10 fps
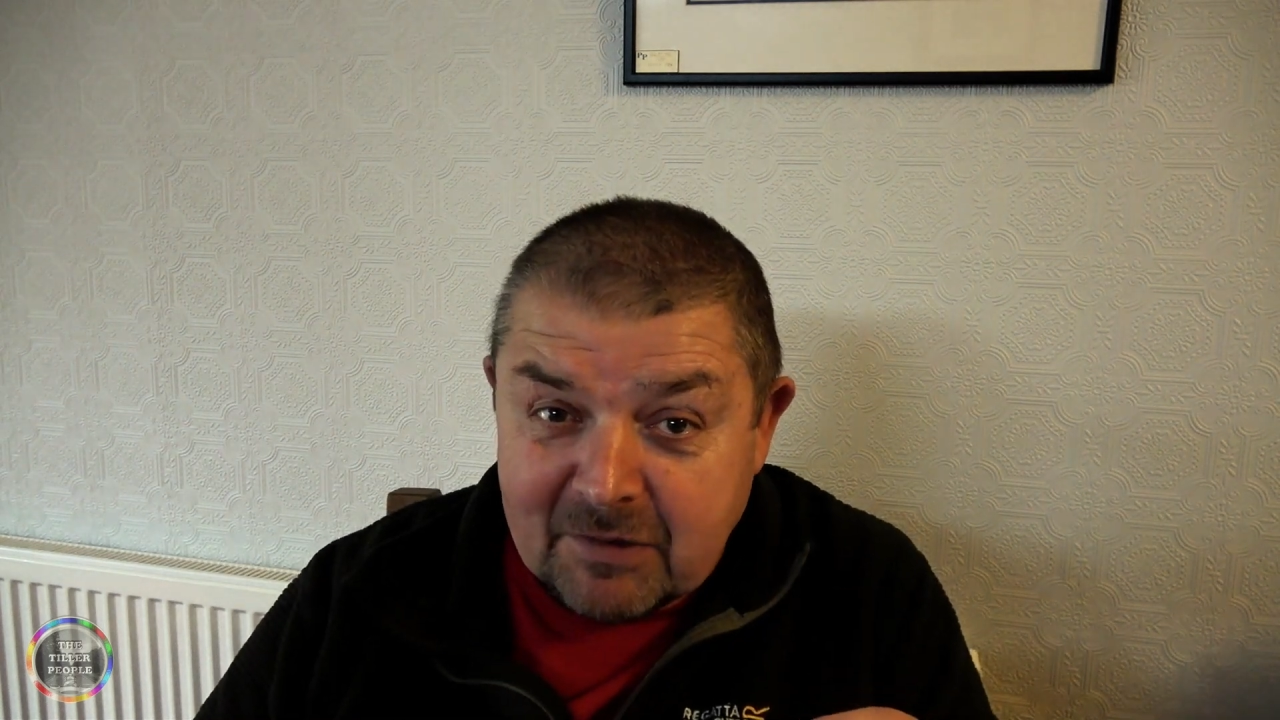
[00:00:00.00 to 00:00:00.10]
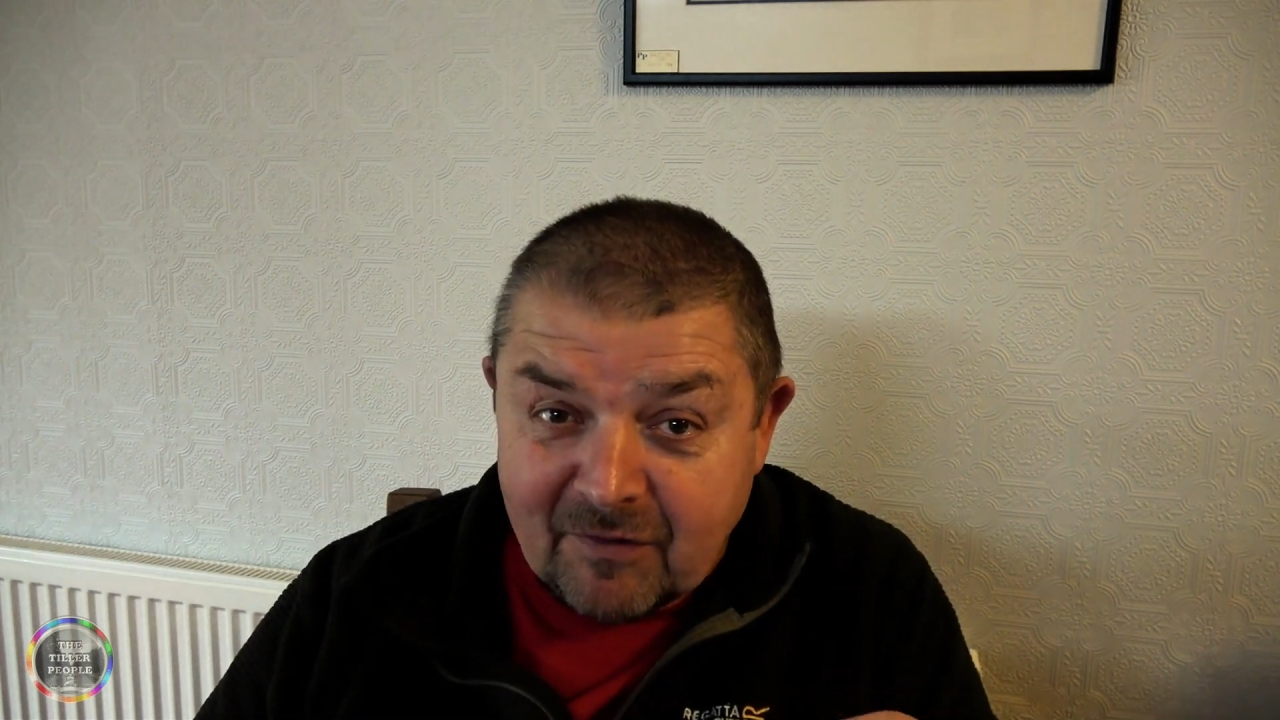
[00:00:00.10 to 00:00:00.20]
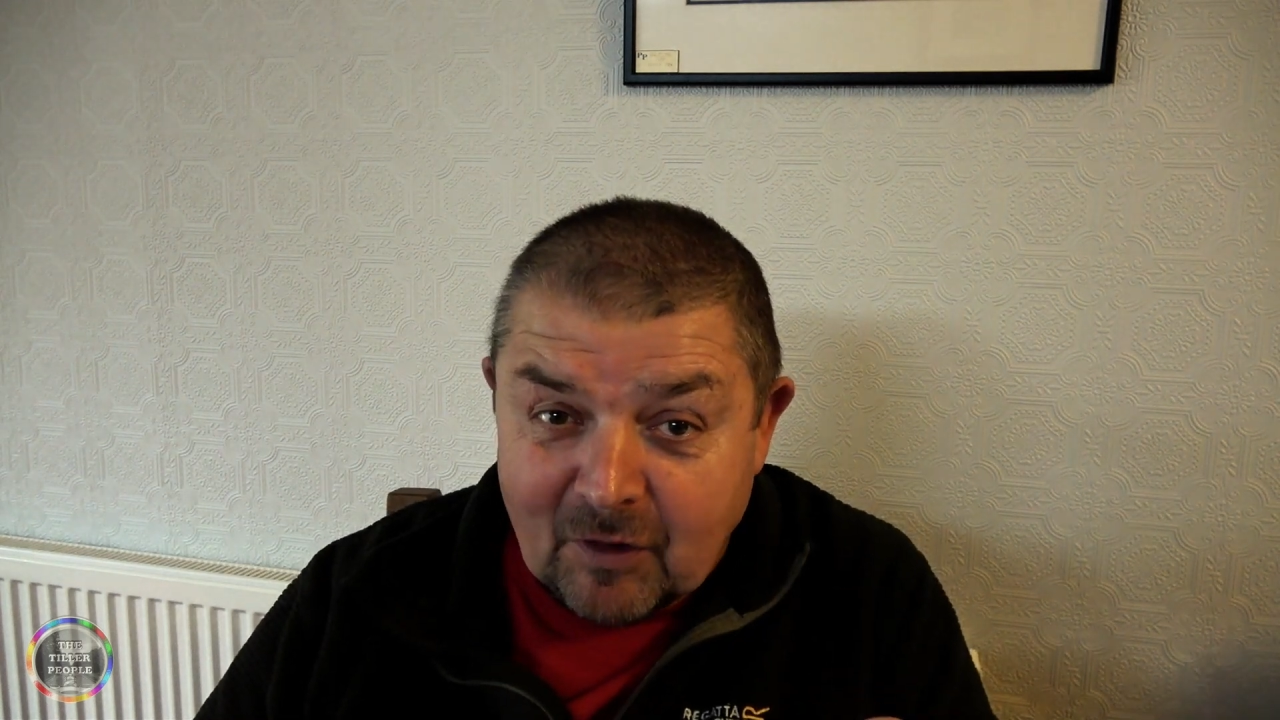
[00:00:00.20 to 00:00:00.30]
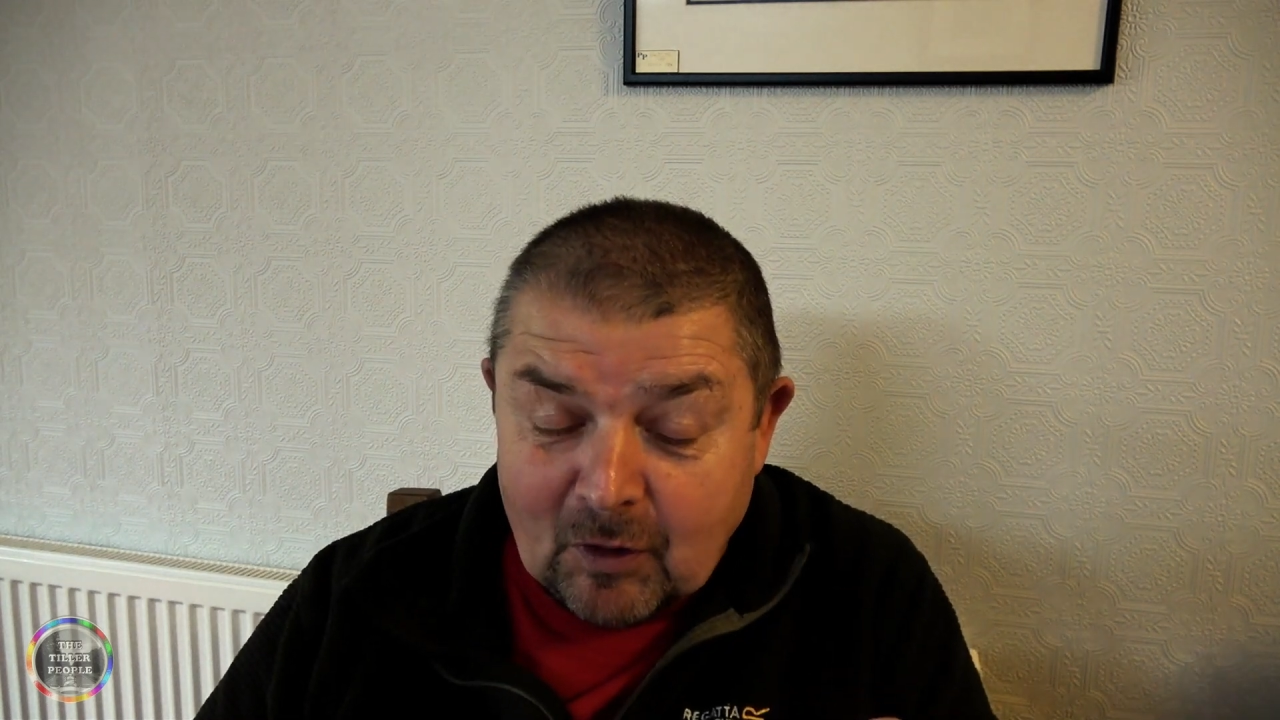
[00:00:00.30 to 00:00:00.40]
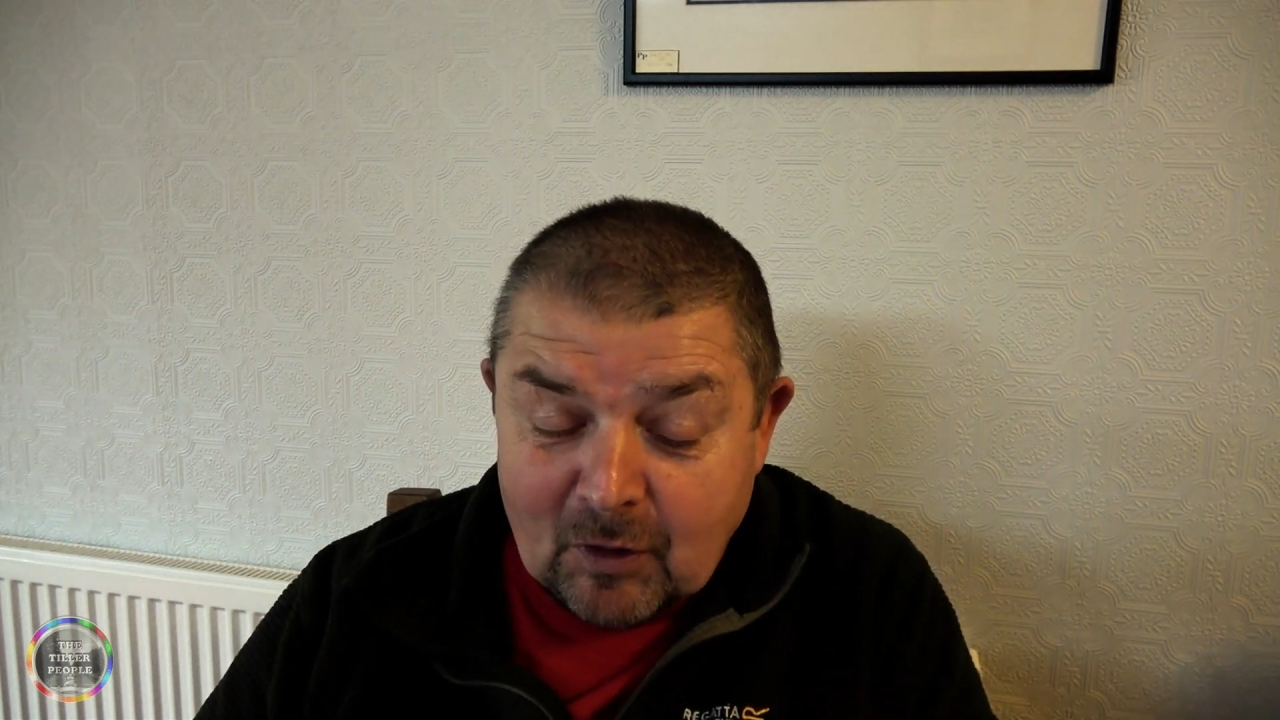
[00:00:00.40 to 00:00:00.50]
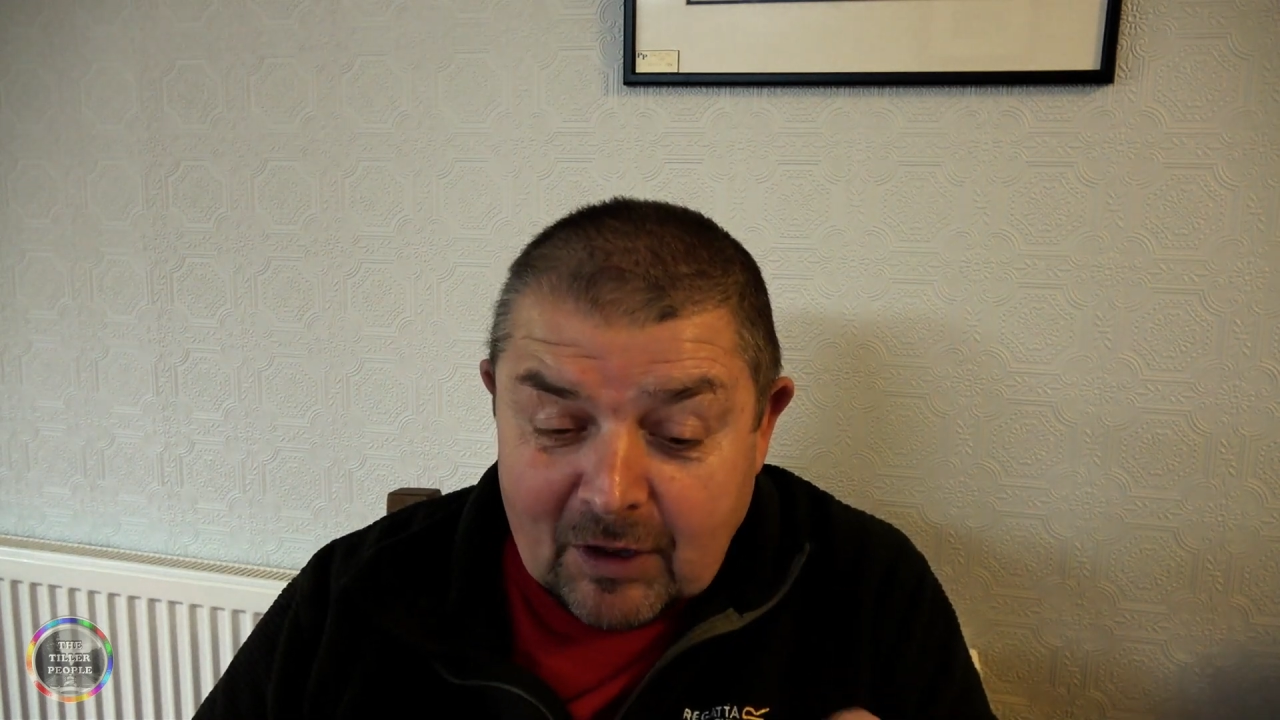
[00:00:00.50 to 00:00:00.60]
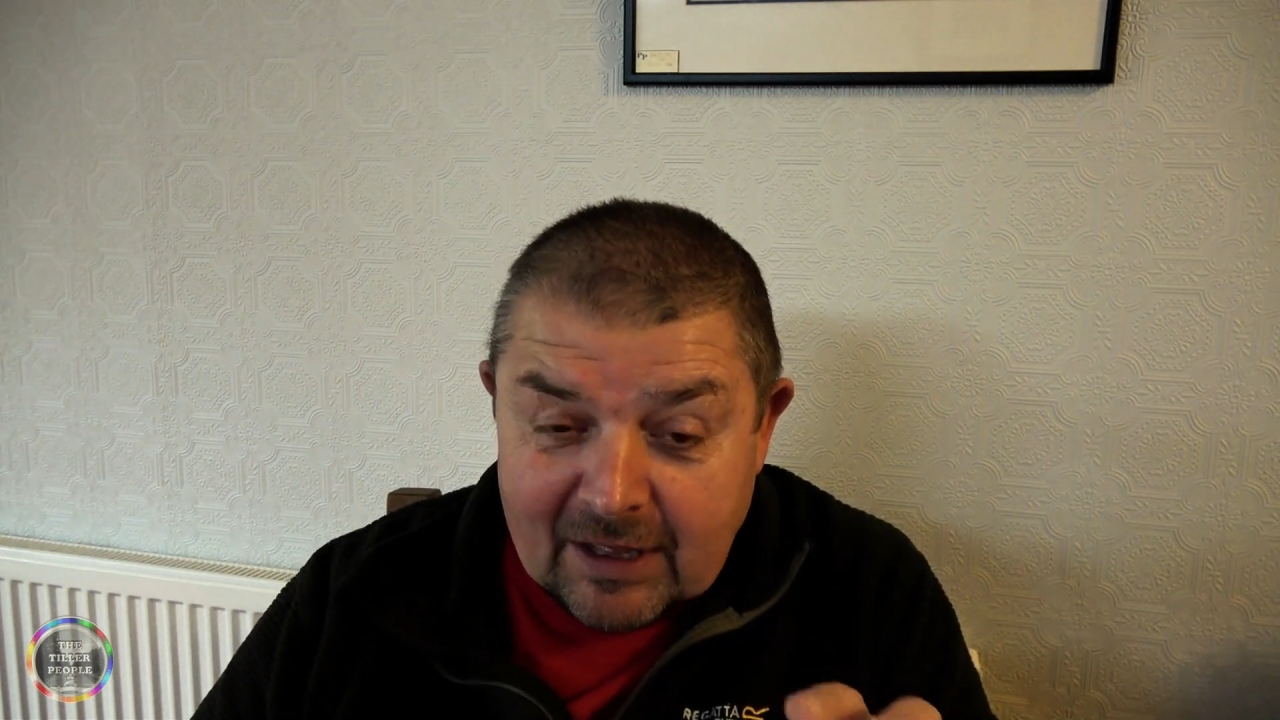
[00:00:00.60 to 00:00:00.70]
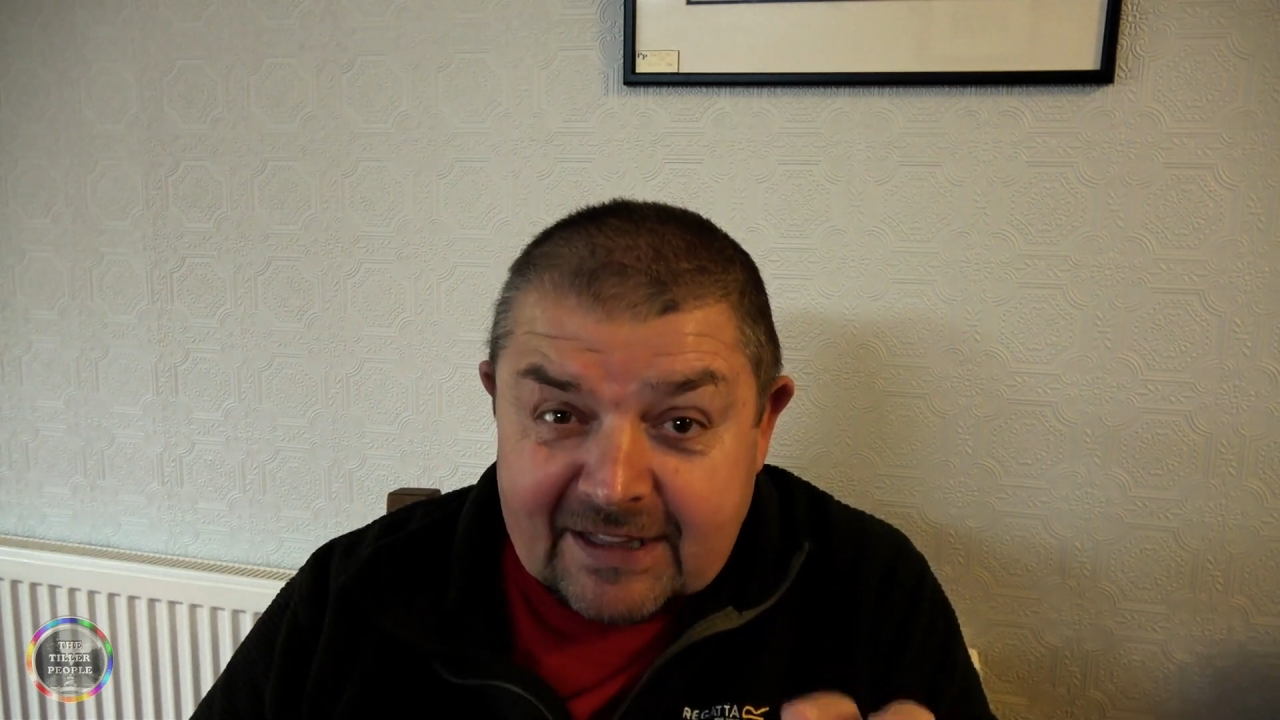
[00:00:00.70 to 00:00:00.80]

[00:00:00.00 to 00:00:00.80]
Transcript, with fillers: before,